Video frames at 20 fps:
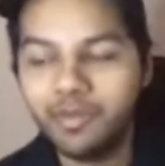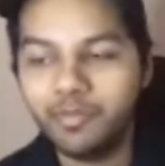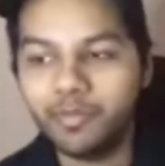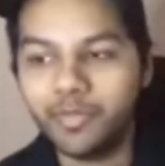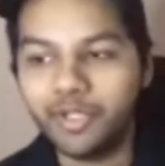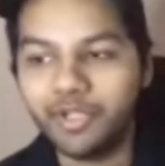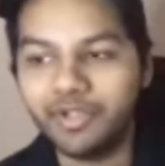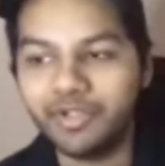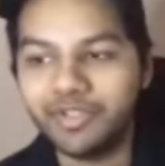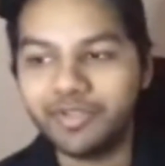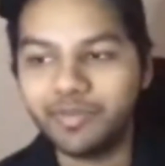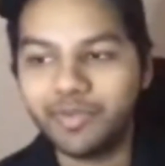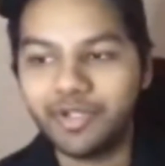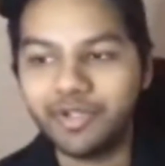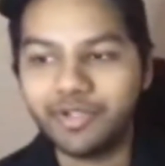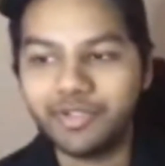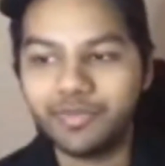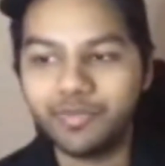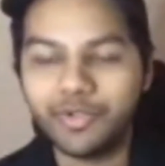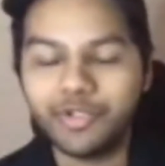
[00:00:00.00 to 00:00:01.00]

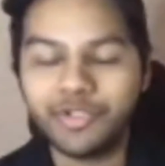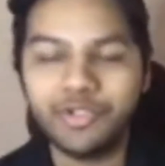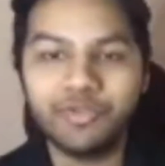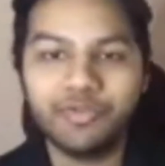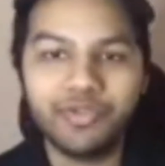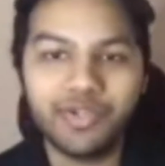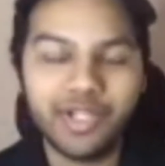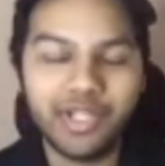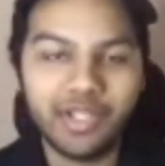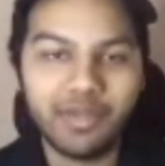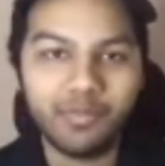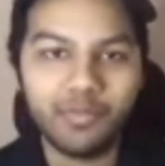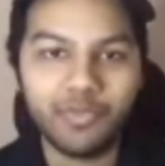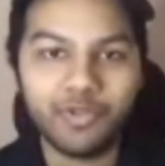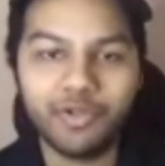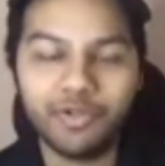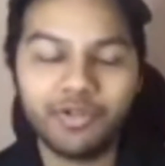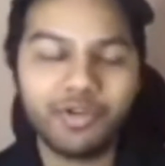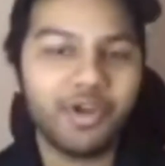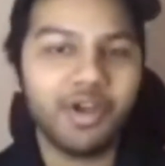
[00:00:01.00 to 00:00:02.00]
Because what you dream,
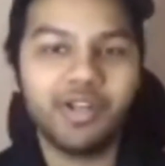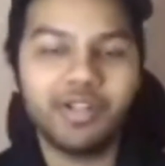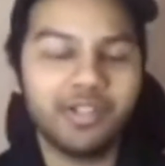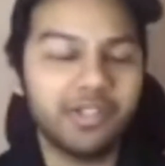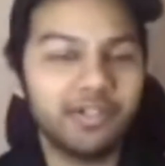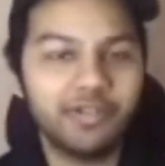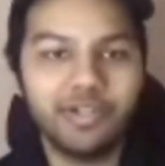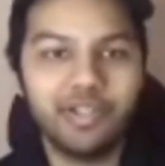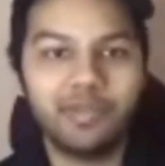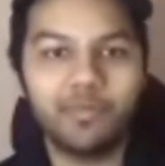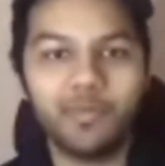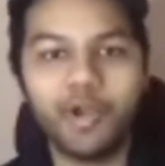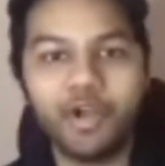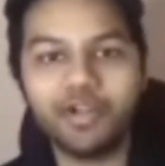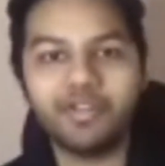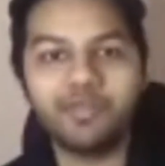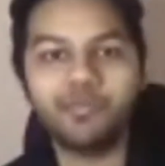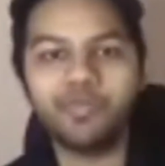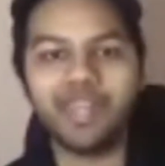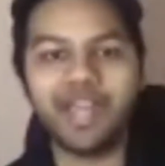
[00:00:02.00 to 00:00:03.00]
don't call it a dream, call
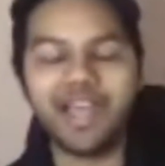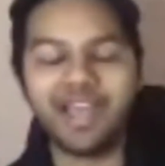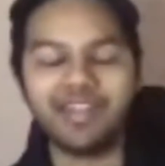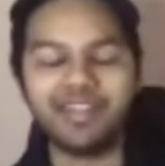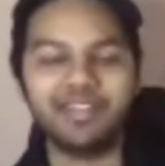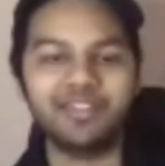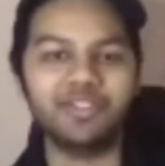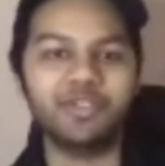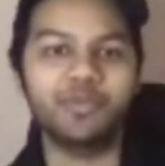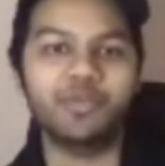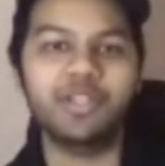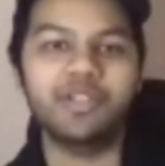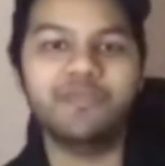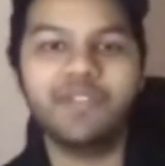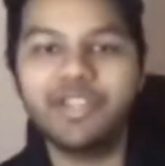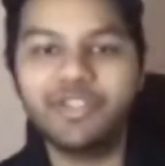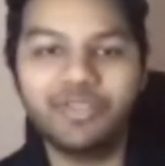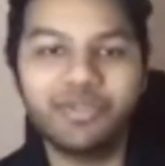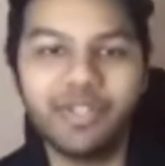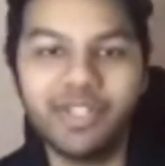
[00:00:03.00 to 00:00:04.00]
it a plan, and you will
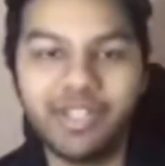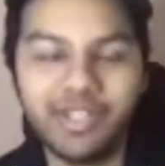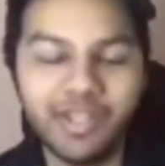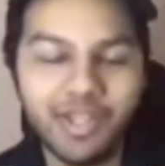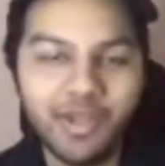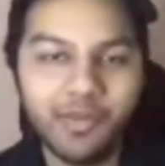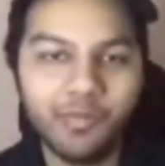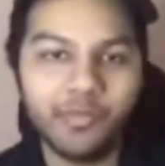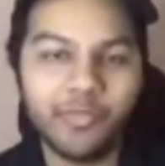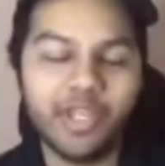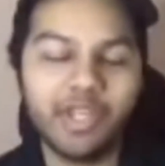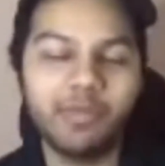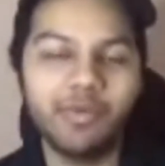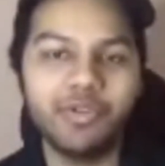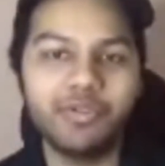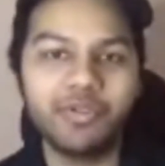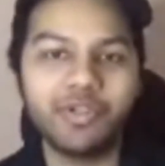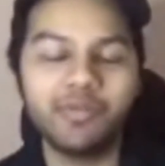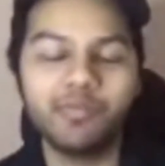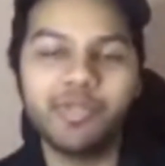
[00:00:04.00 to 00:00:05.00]
eventually be able
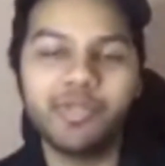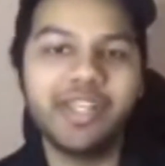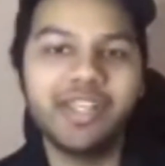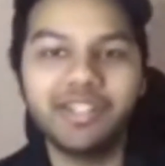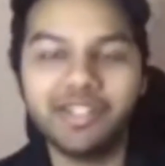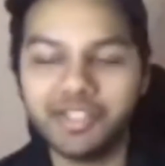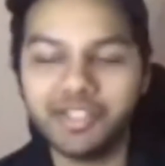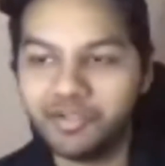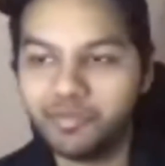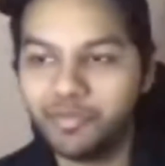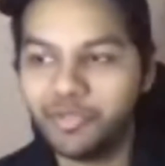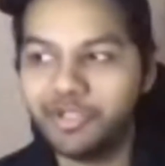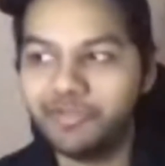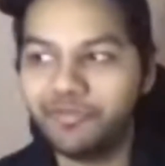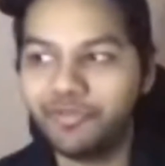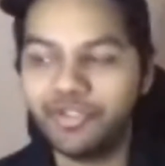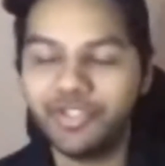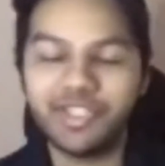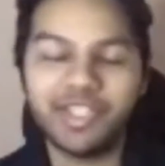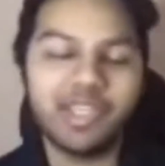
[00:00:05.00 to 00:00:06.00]
to complete it. But if
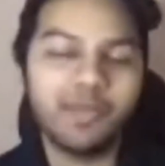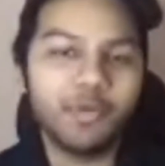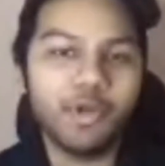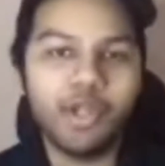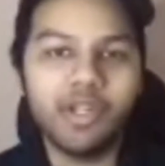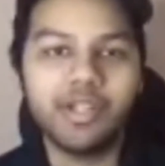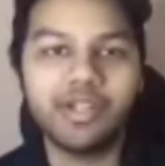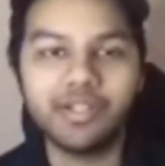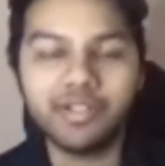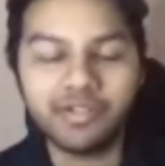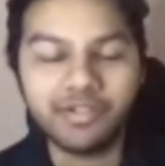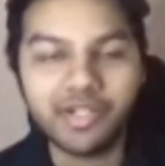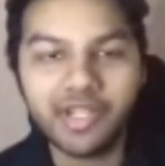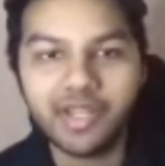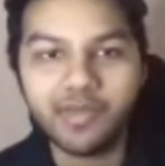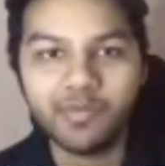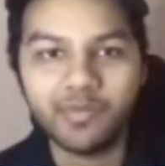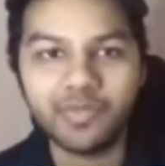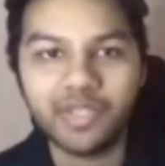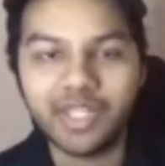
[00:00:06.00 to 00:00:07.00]
you just keep calling it a
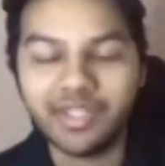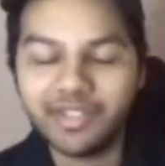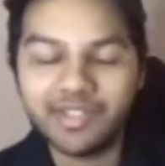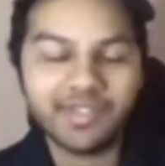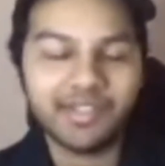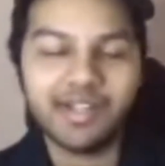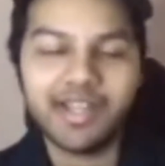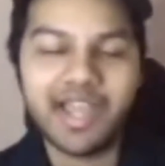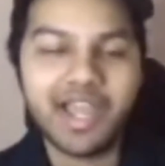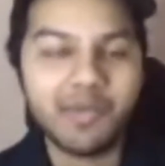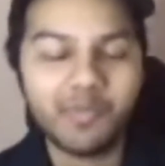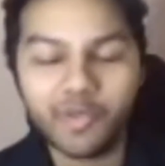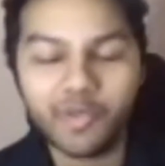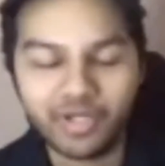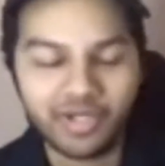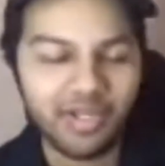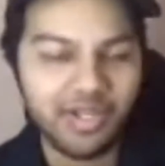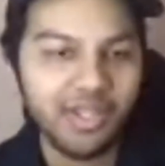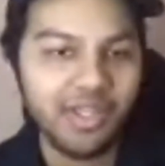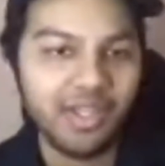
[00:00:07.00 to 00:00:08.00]
dream, nothing's going to happen.
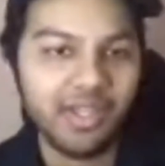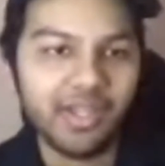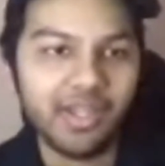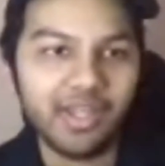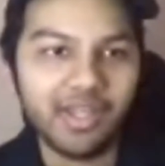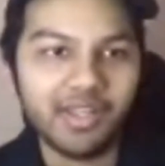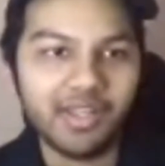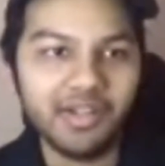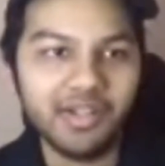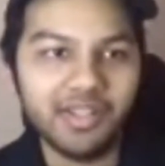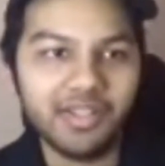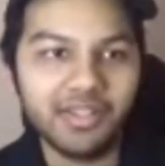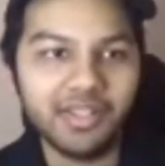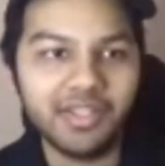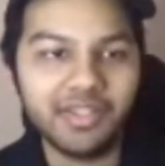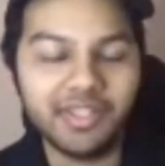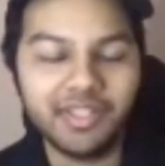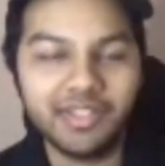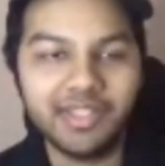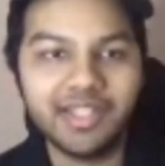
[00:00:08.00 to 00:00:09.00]
And I
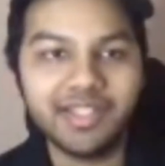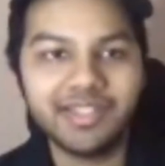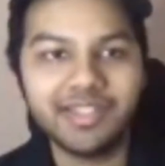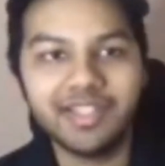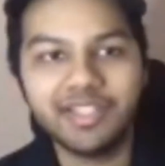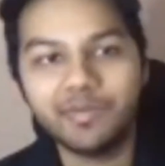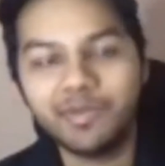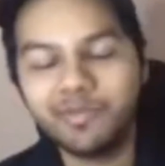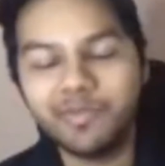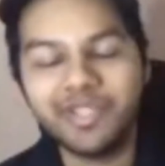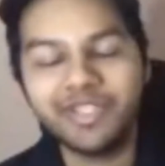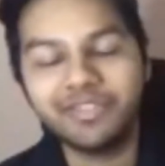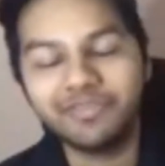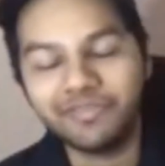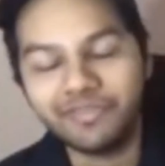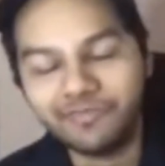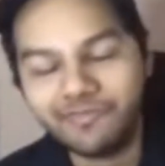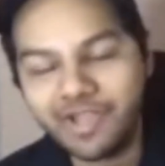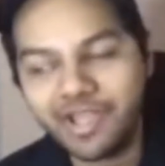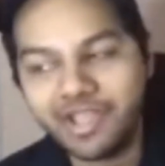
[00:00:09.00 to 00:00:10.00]
think that's my piece of
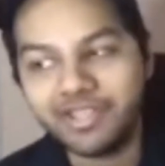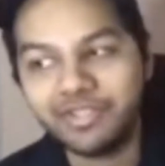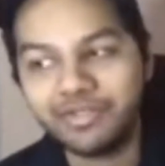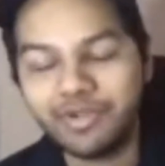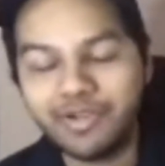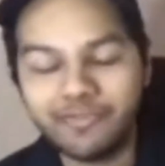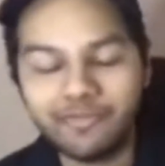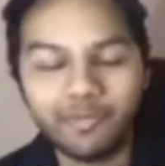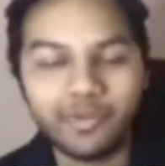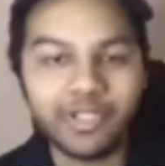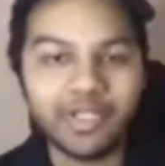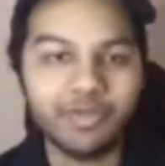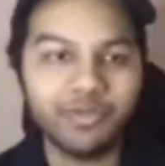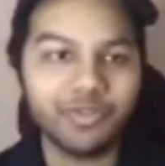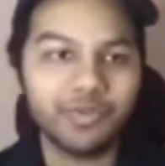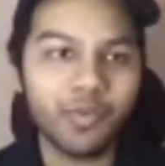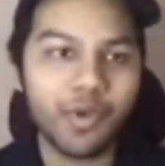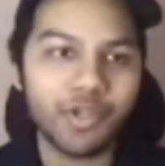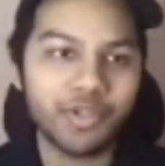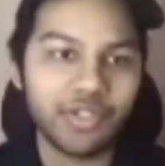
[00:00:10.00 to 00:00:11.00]
advice to everybody who's
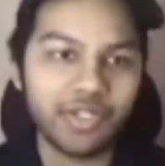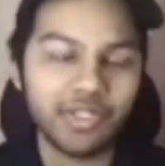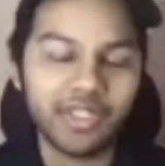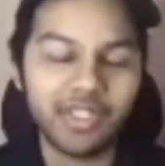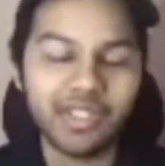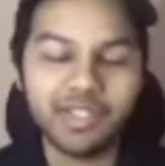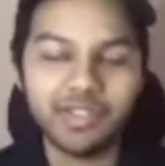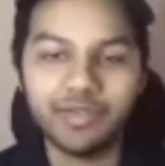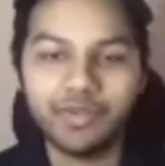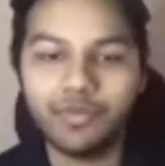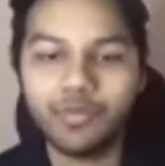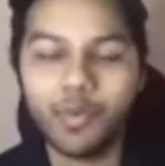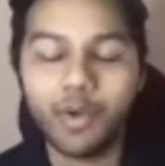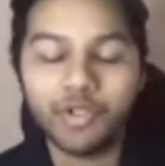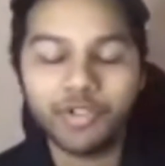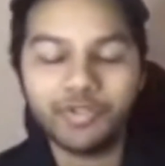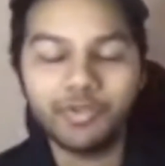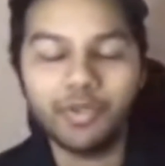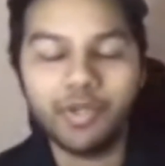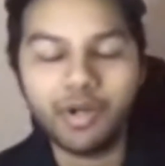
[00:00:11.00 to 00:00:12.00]
watching this, who
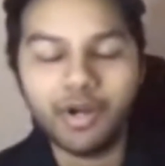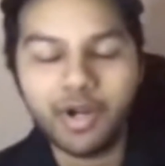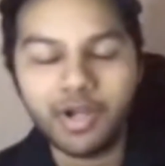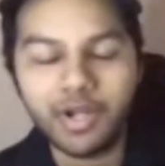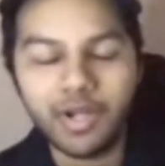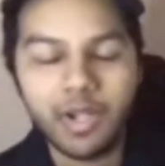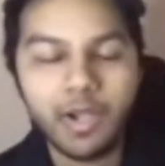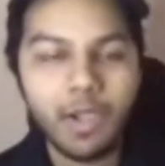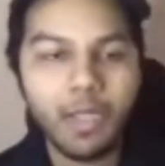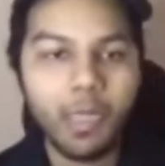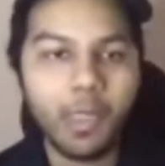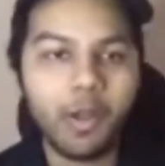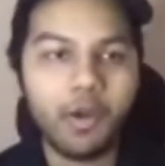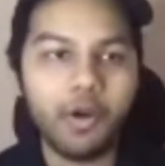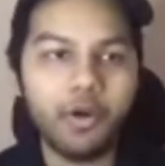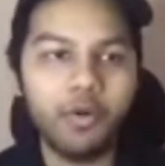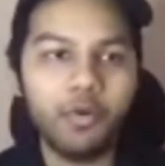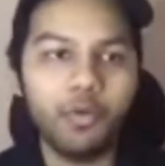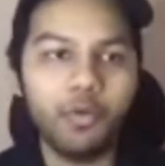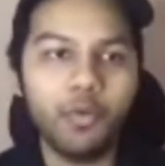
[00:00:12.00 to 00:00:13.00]
wants to learn
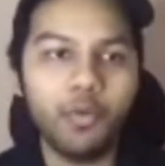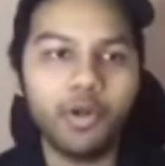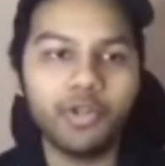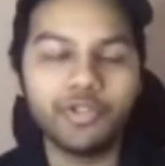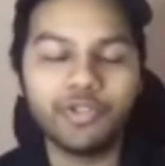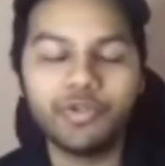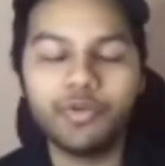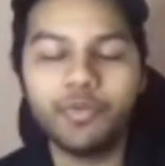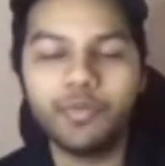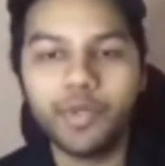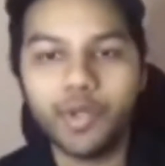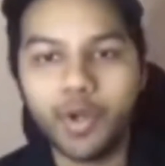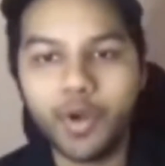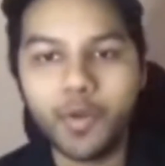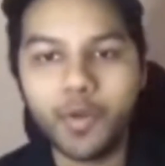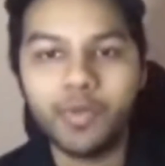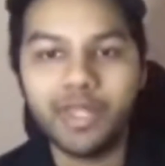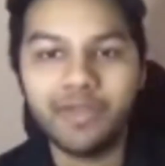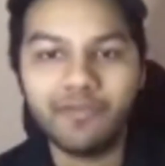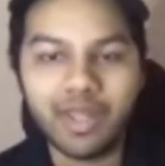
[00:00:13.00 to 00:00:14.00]
or who wants to
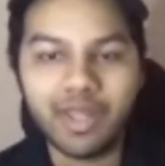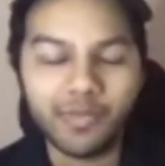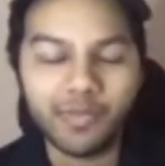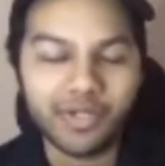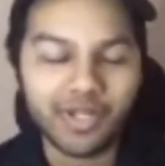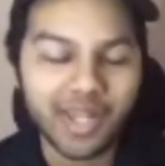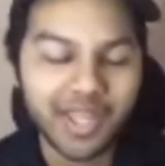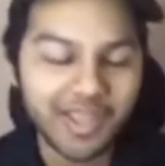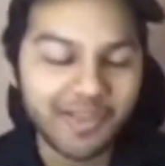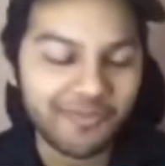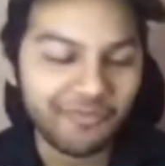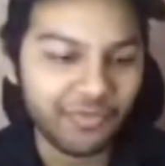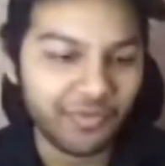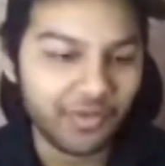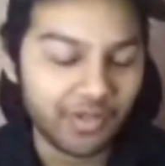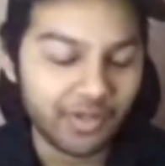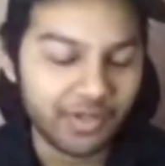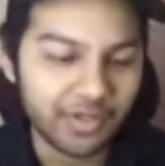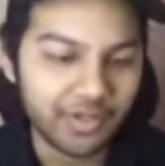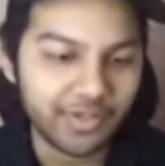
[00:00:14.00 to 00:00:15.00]
level up in life.
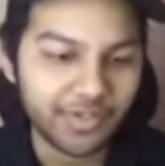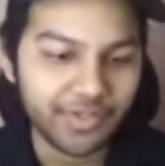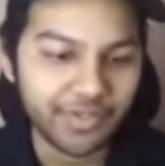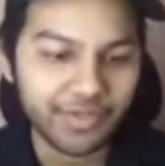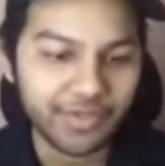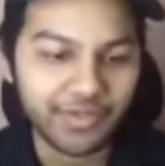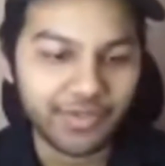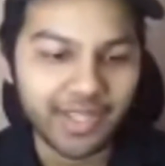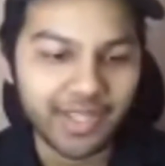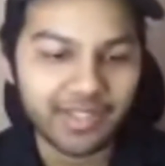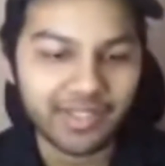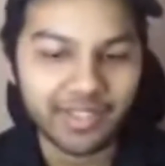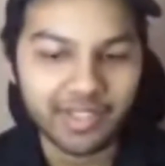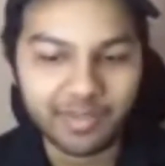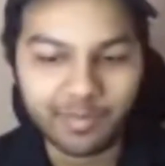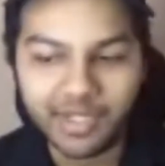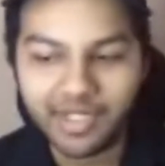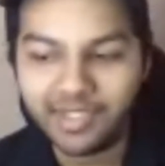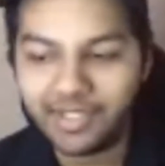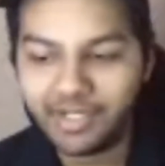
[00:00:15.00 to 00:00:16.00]
So that's
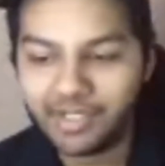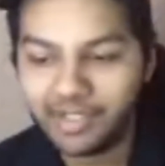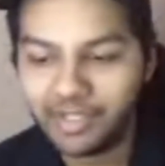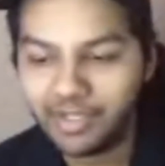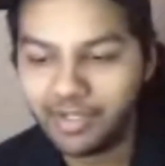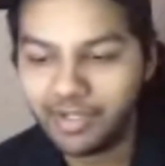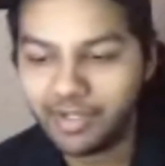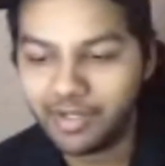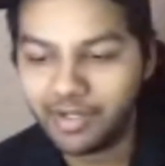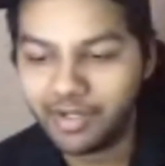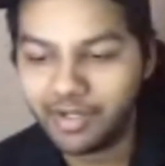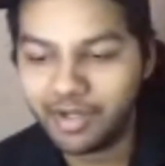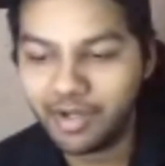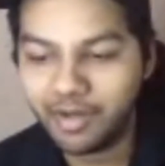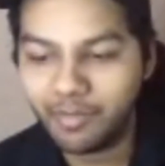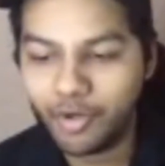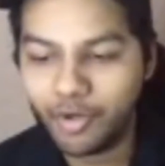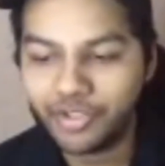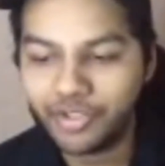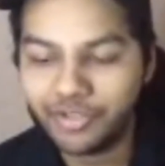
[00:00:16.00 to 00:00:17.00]
basically
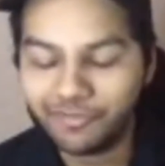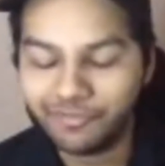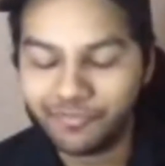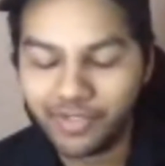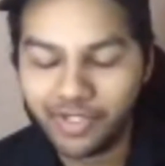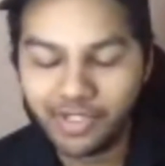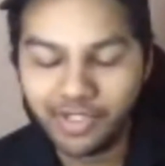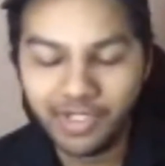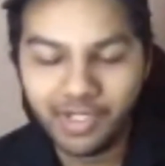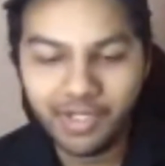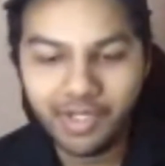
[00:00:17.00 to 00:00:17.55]
most of it.